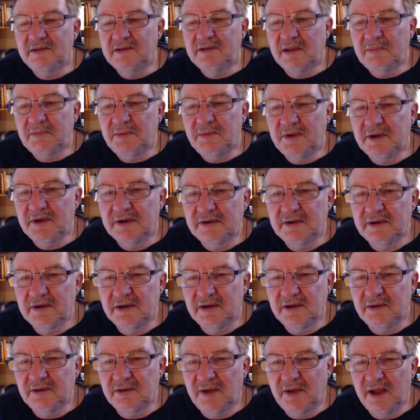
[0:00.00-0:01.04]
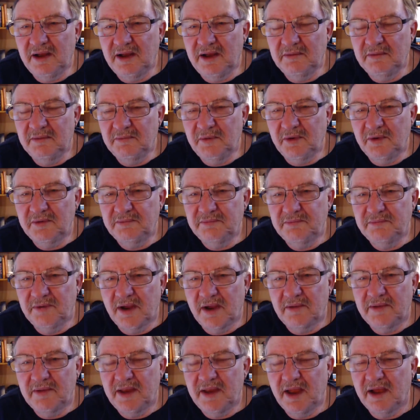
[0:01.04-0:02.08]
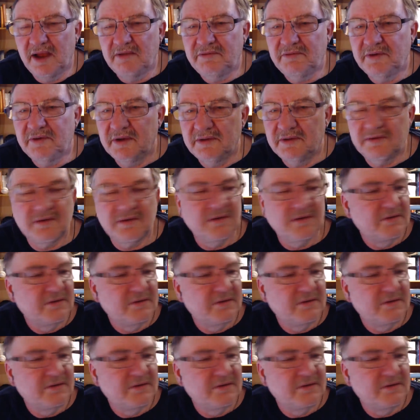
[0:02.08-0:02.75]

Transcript: up here in a little while. I'm about probably halfway through.